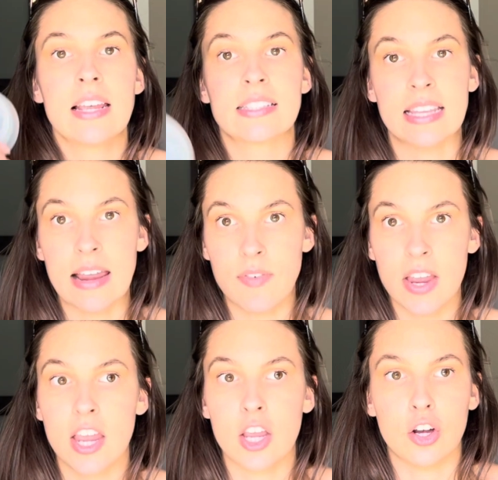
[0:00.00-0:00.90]

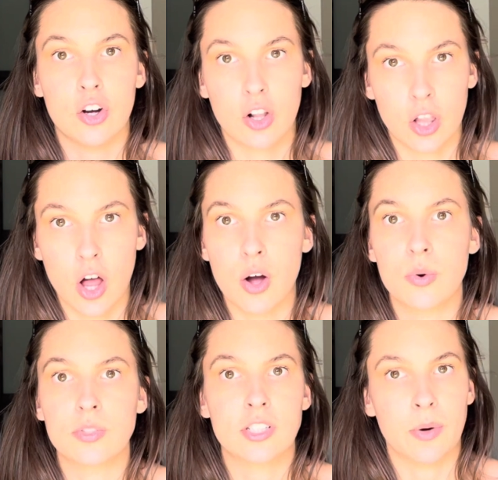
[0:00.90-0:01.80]
saving your
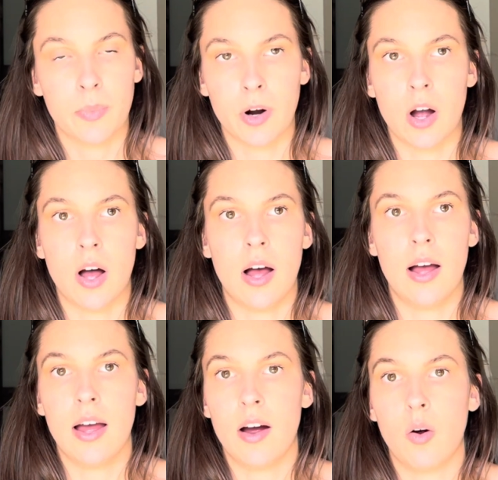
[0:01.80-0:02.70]
clothes, your bra,
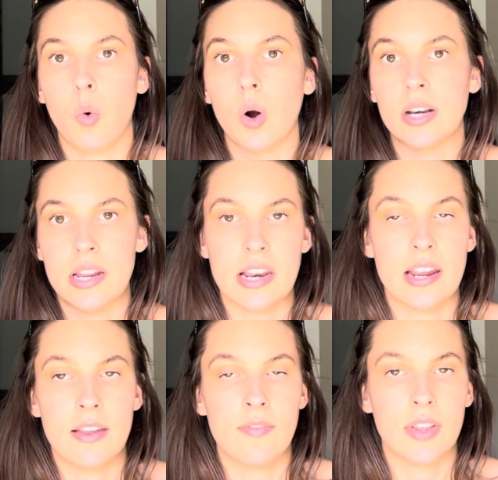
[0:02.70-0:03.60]
or
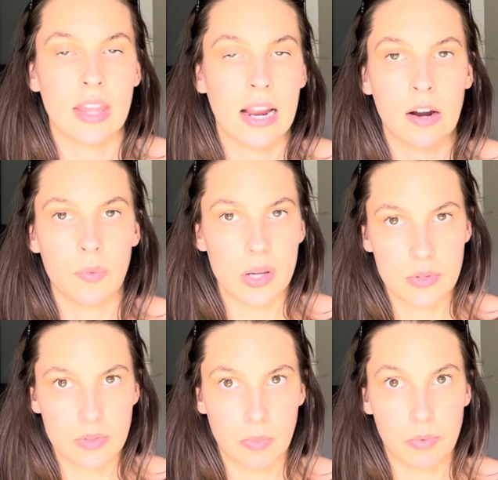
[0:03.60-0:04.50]
needing even like a
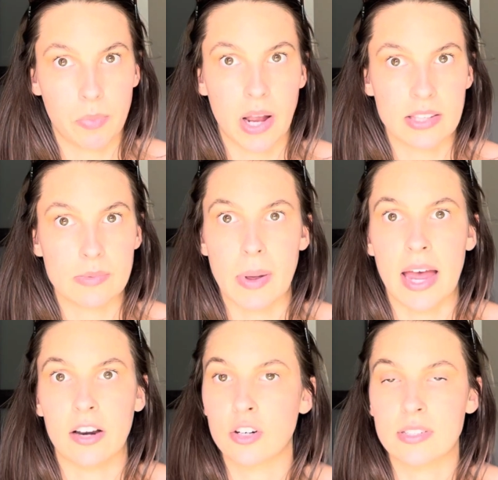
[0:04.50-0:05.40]
reusable breast
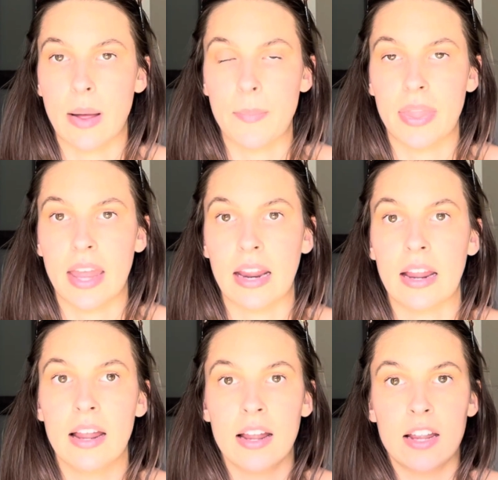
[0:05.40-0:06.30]
pad or something.
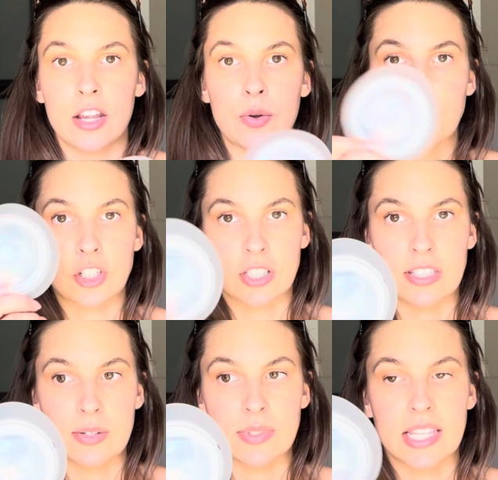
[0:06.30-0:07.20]
you can just
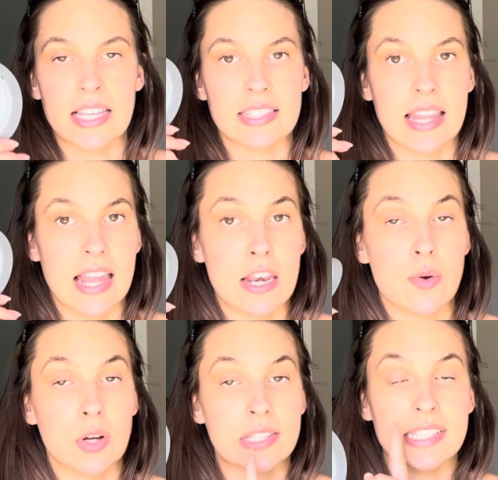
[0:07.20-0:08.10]
use this, and then you
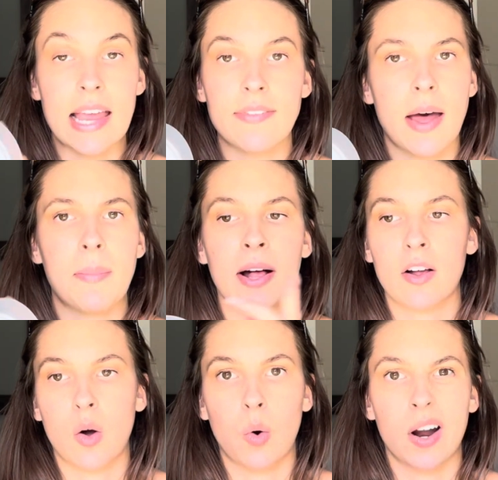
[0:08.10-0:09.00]
could save that
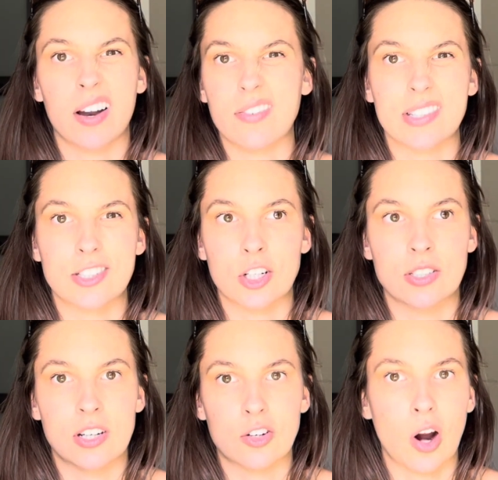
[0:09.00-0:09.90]
milk, or if it's
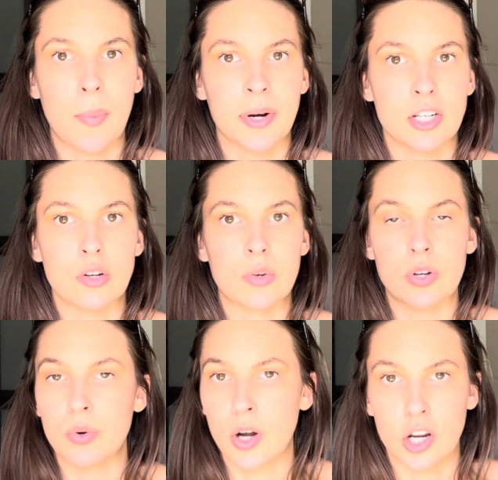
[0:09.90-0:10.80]
just a drop or two,
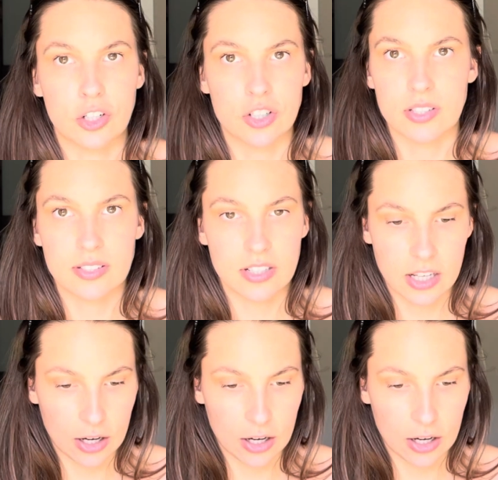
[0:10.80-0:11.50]
you could just, you